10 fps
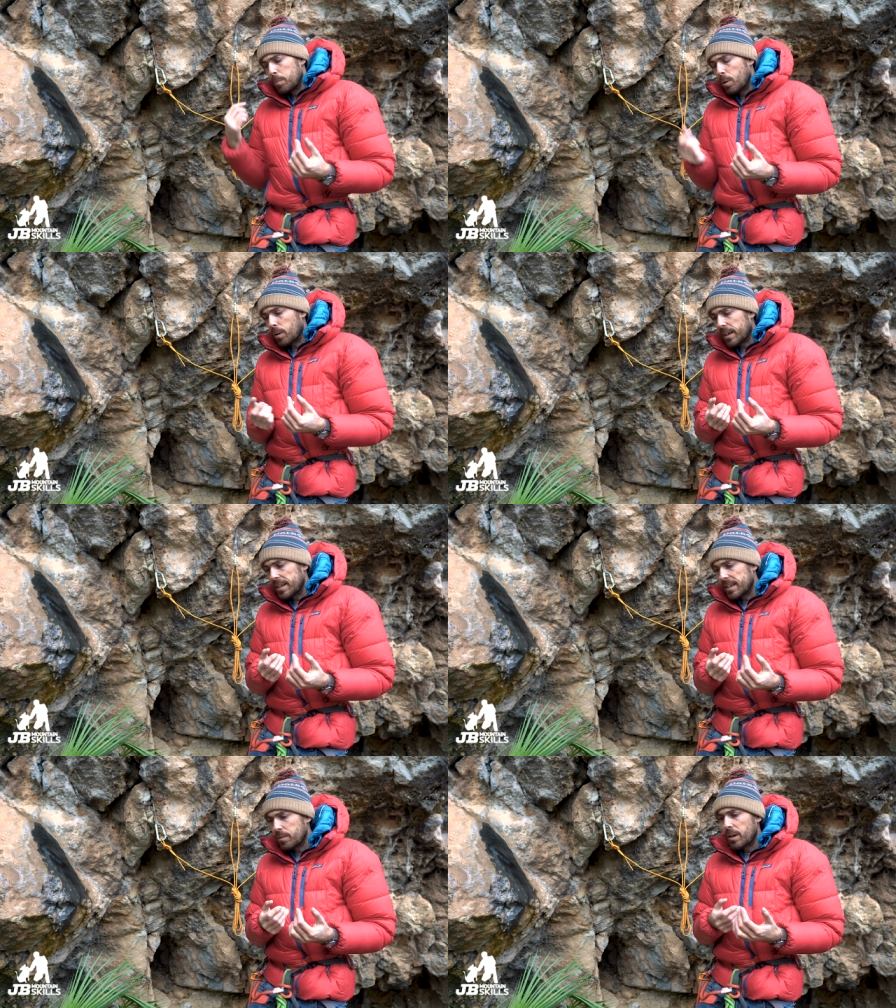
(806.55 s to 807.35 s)
Block
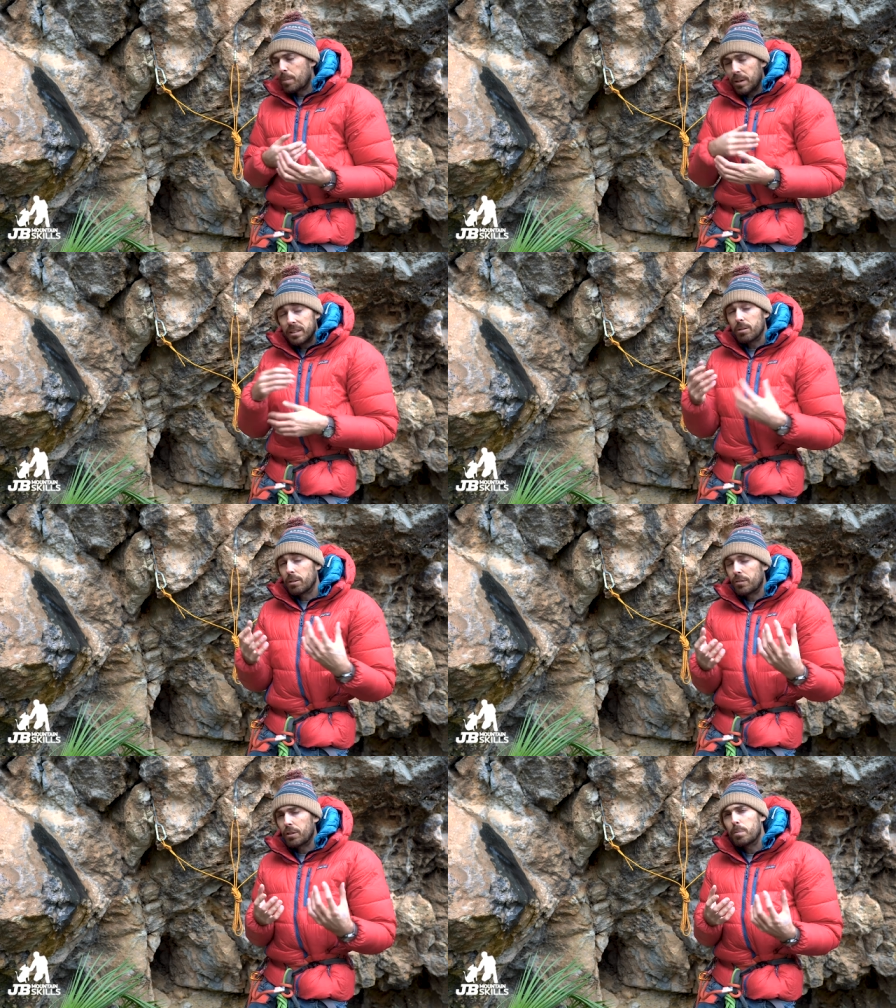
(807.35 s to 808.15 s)
leading, whereby you do
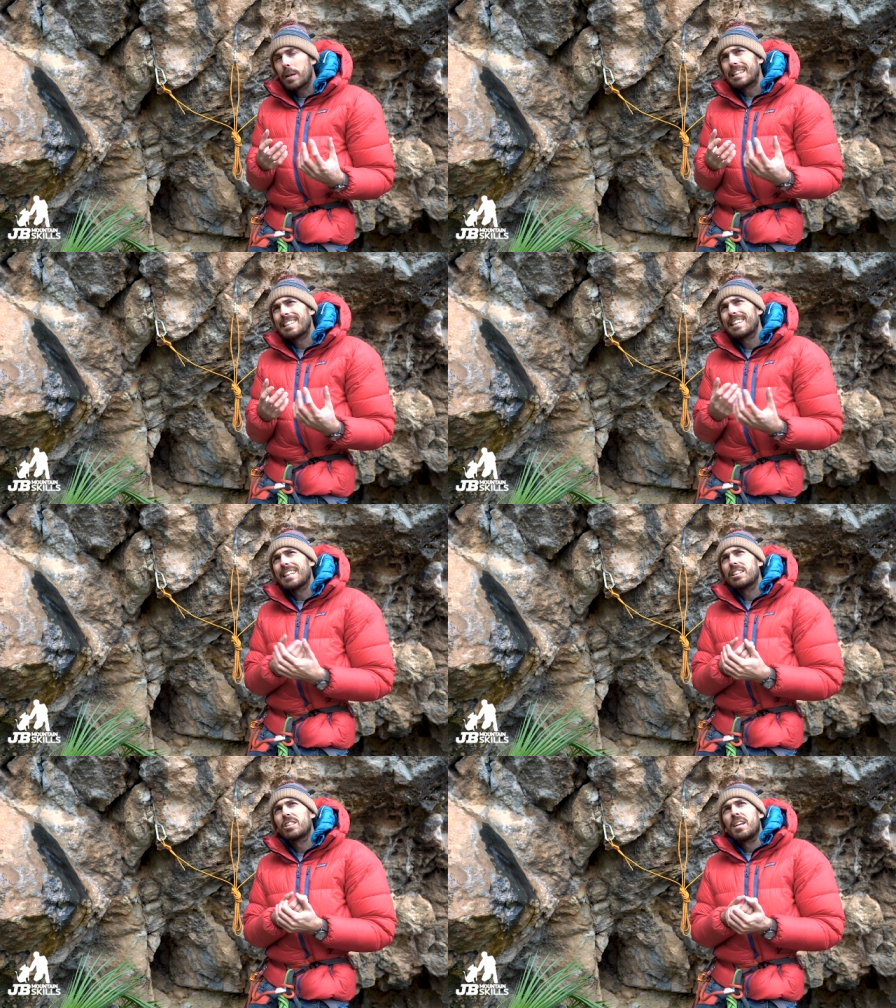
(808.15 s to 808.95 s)
a few pitches
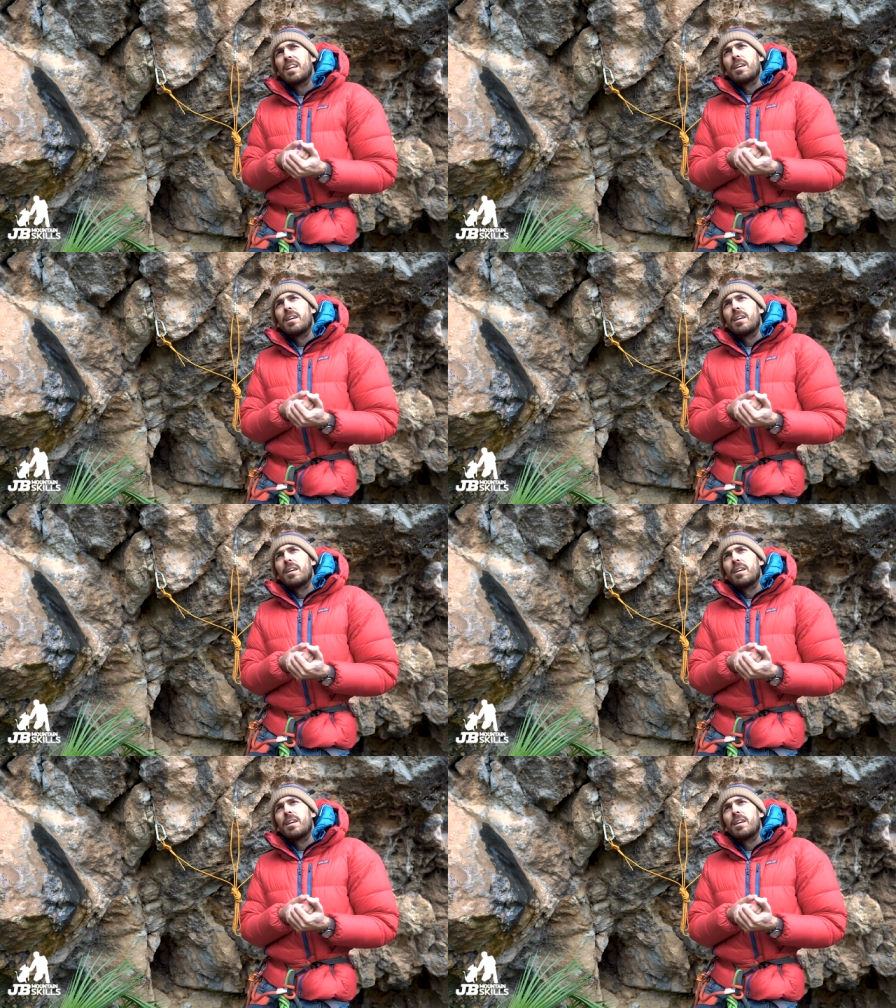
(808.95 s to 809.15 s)
each.